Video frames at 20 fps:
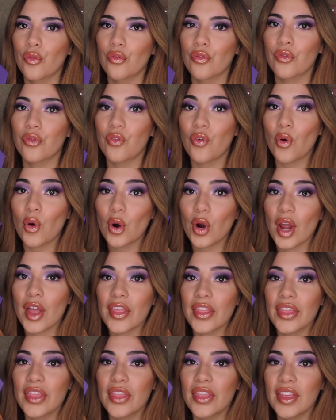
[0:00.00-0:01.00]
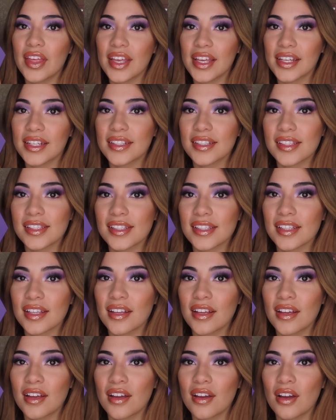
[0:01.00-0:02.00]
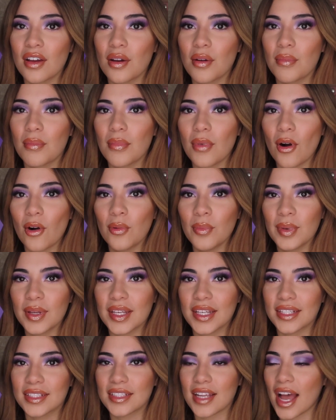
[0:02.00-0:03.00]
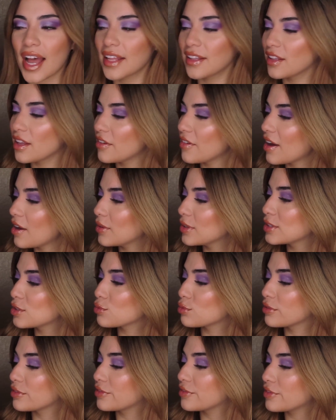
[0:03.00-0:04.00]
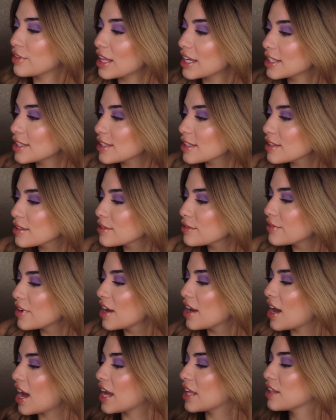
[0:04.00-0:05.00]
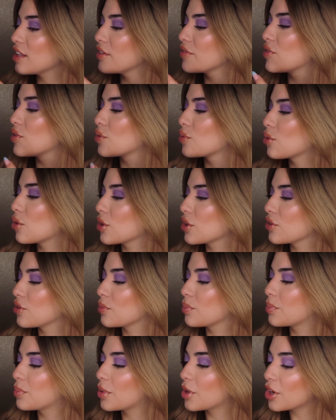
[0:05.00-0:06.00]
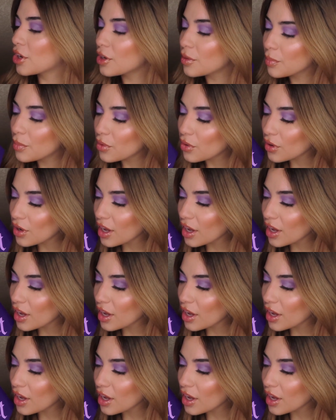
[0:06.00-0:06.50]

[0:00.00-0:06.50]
for this moment. I love how it's reflective. I love the royal purple